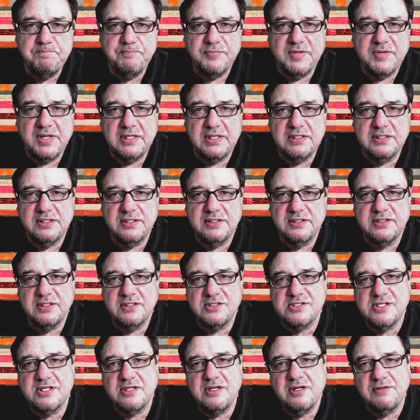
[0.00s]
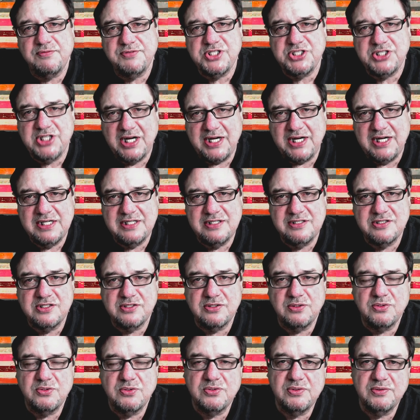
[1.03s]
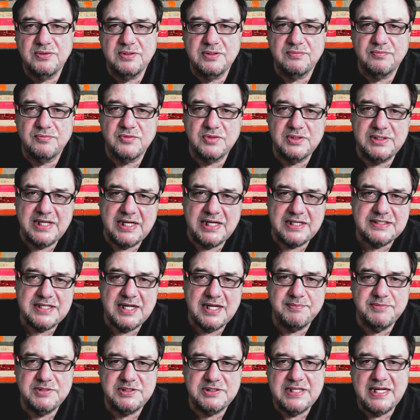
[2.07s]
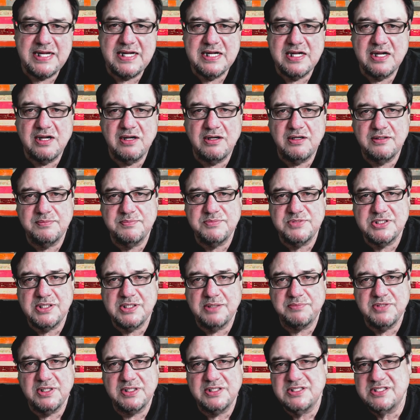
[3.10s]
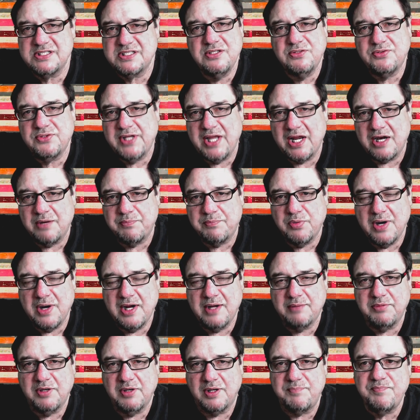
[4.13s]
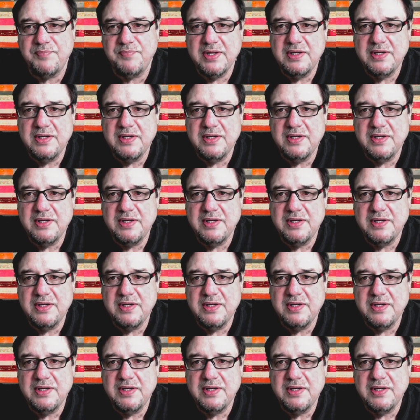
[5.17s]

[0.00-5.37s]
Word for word: eh, there's enough shade. So when that time of day comes, it's still not a problem.